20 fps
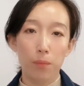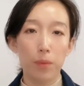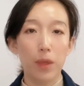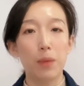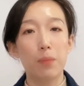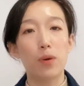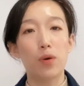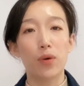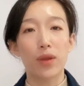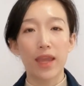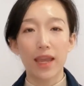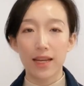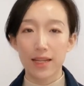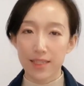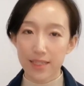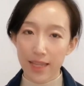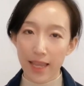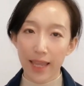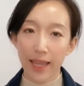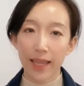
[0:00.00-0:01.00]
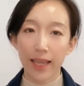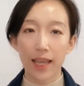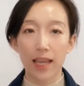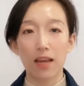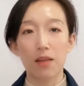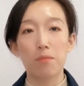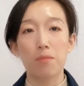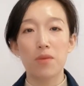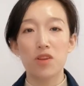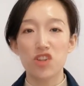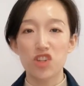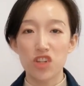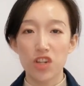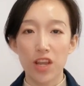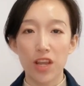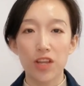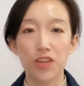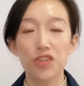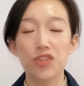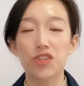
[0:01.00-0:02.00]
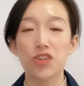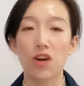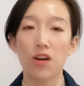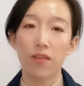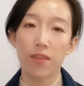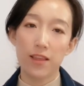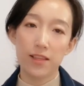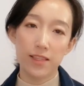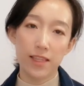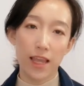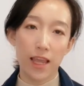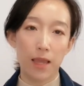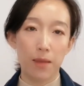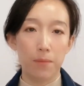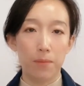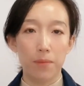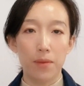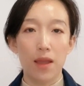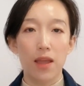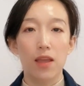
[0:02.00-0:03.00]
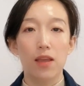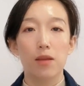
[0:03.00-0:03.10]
People get sick and machines are the same.